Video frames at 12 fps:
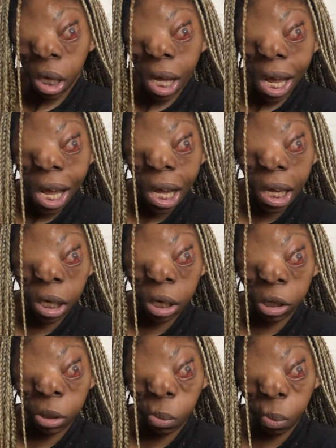And
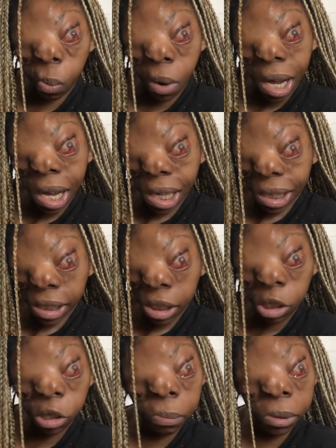once
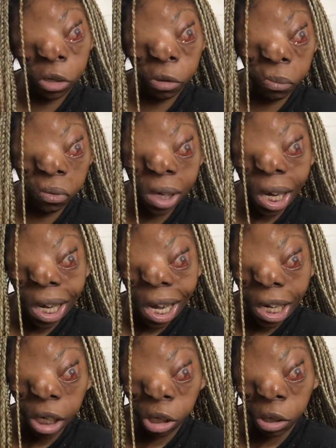in a blue moon, I
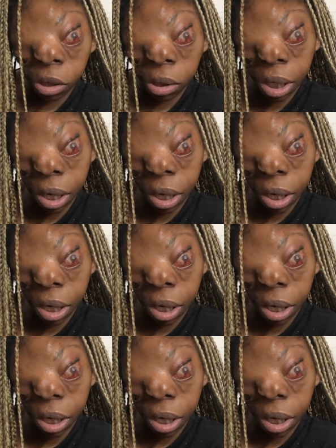have